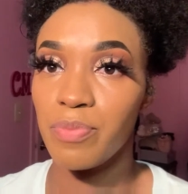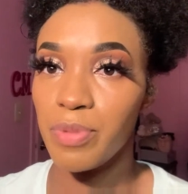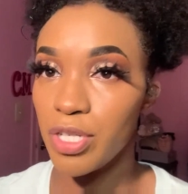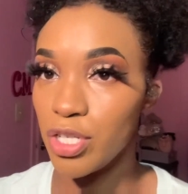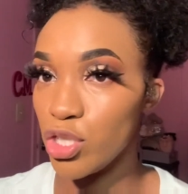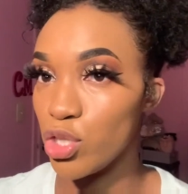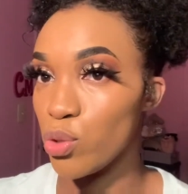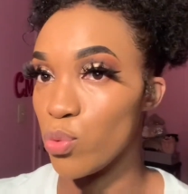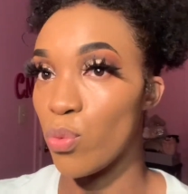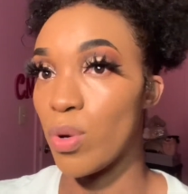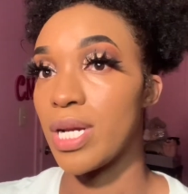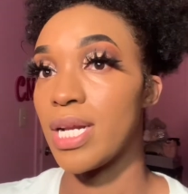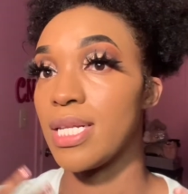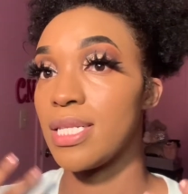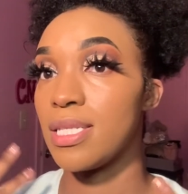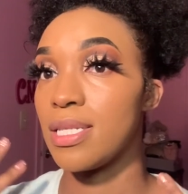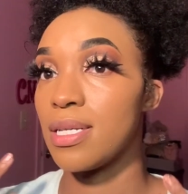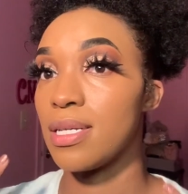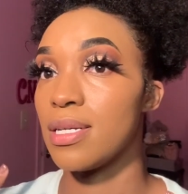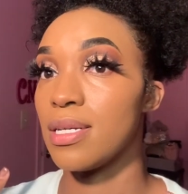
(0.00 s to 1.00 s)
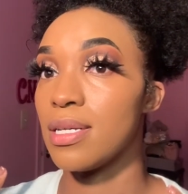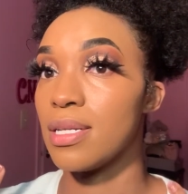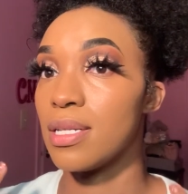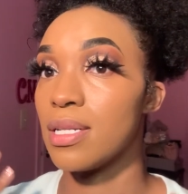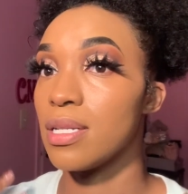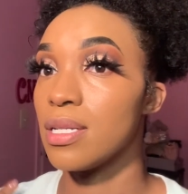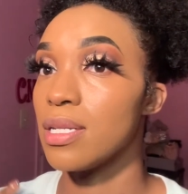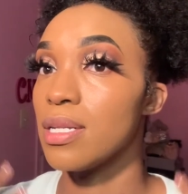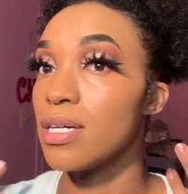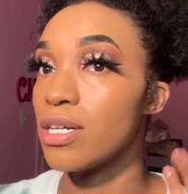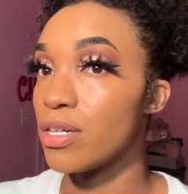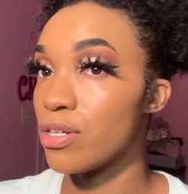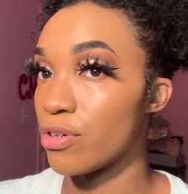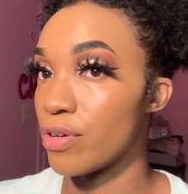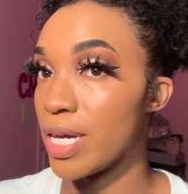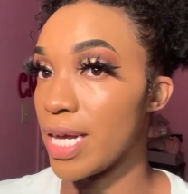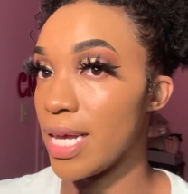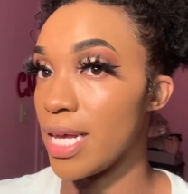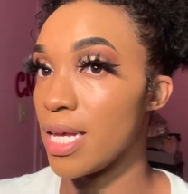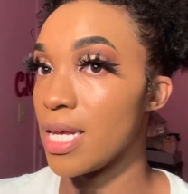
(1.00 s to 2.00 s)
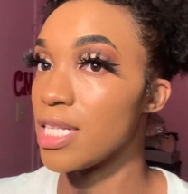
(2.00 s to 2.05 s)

because you want it to look great,